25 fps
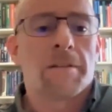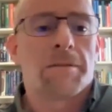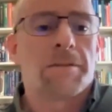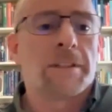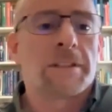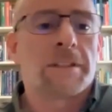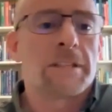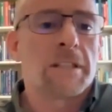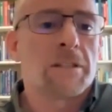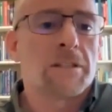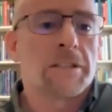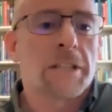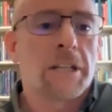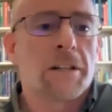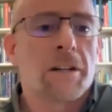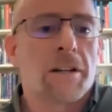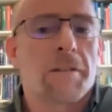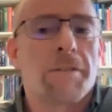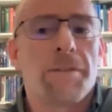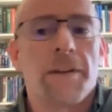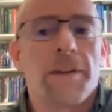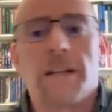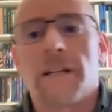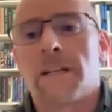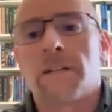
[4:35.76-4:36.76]
Facilitator to
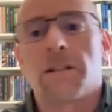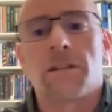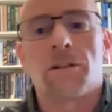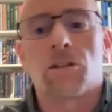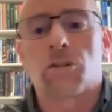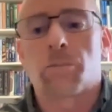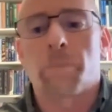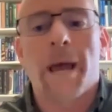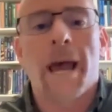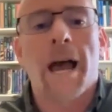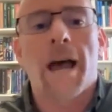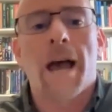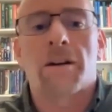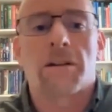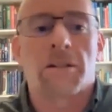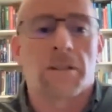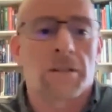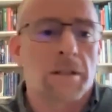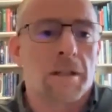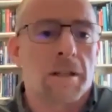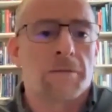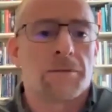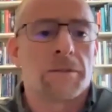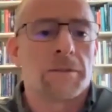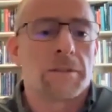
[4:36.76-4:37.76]
fit into those
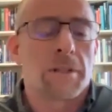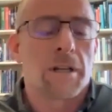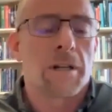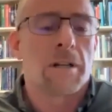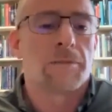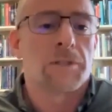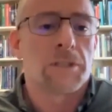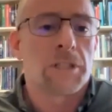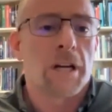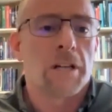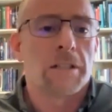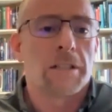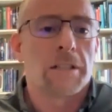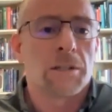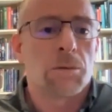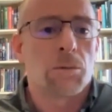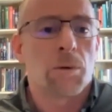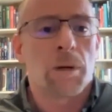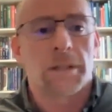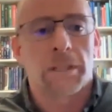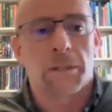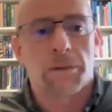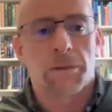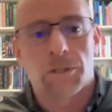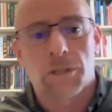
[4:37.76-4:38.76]
patterns of, of judging. And
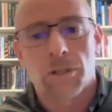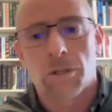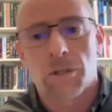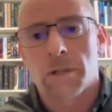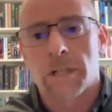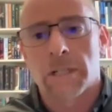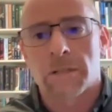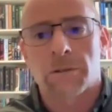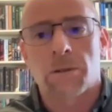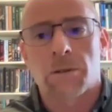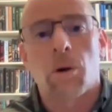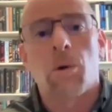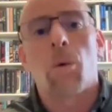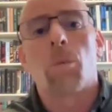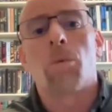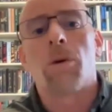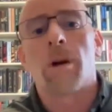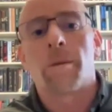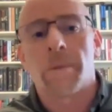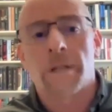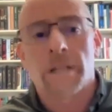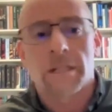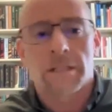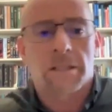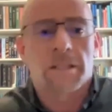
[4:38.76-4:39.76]
what they were doing is
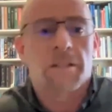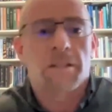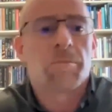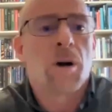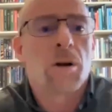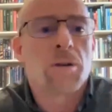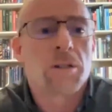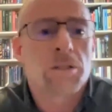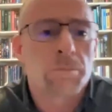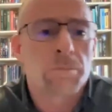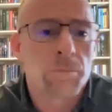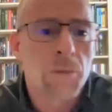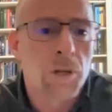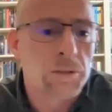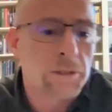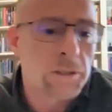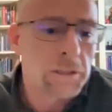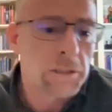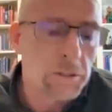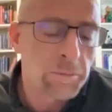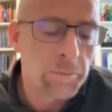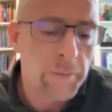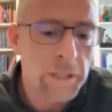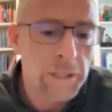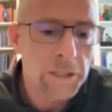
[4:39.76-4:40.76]
reminiscent of Mo-
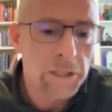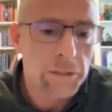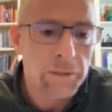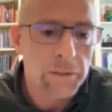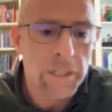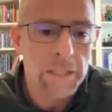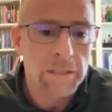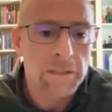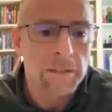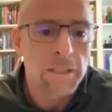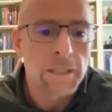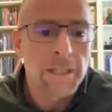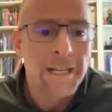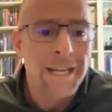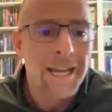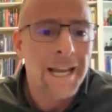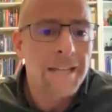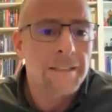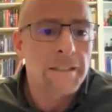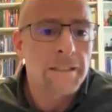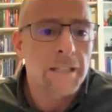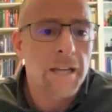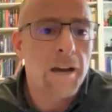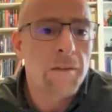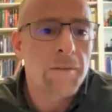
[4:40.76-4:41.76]
Moses' ministry as,
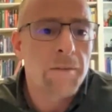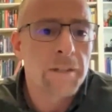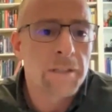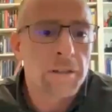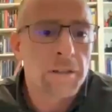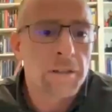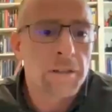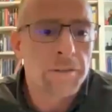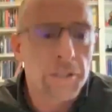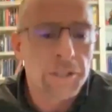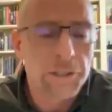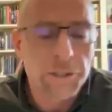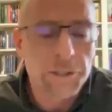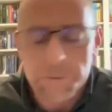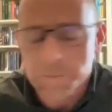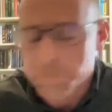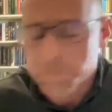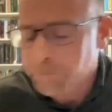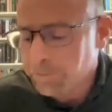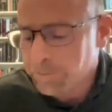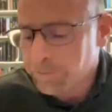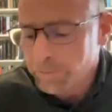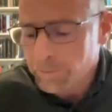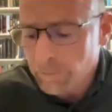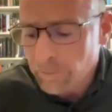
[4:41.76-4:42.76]
as a covenant official.
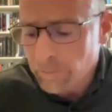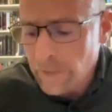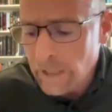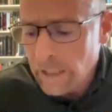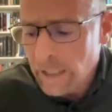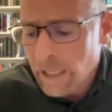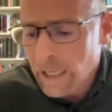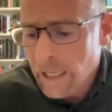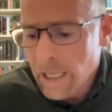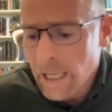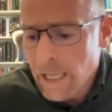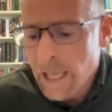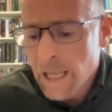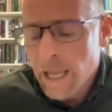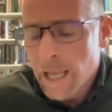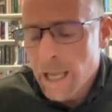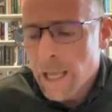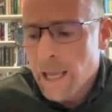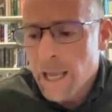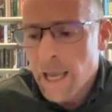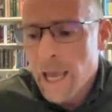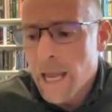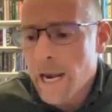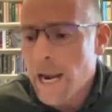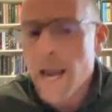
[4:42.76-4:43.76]

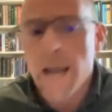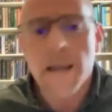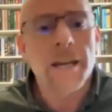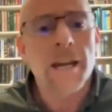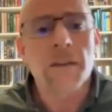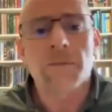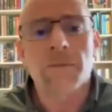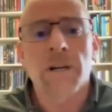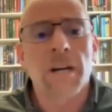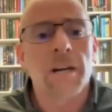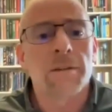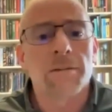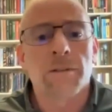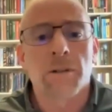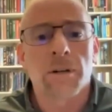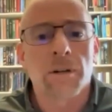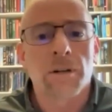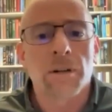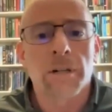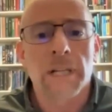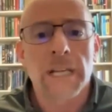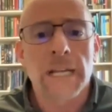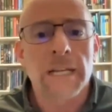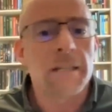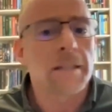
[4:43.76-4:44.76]
And I had never ever
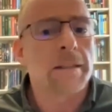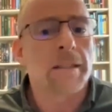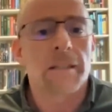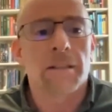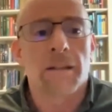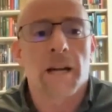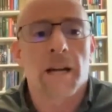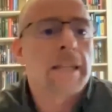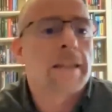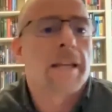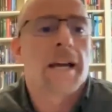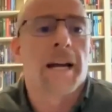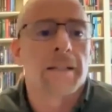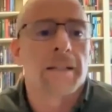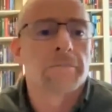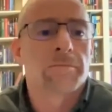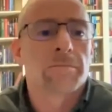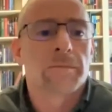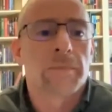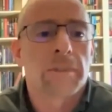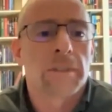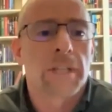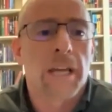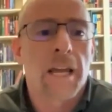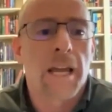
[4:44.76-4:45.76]
heard anything like that.
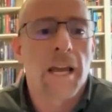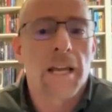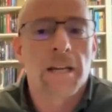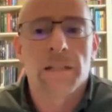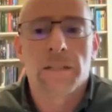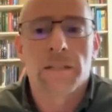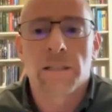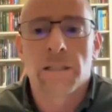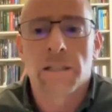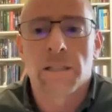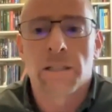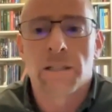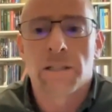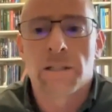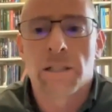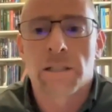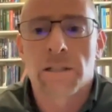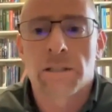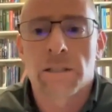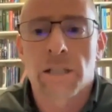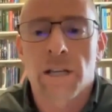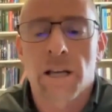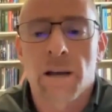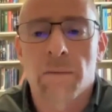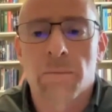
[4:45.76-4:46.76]
And it, it, it
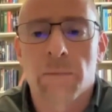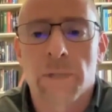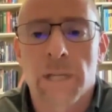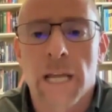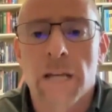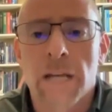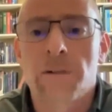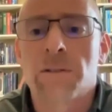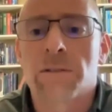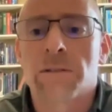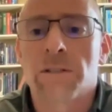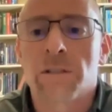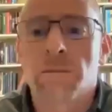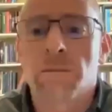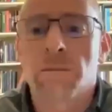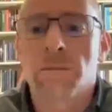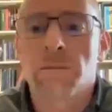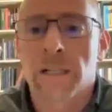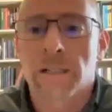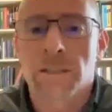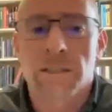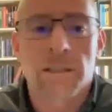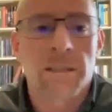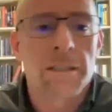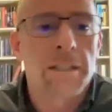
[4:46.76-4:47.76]
just um, interested
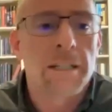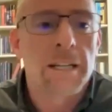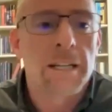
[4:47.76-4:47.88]
me.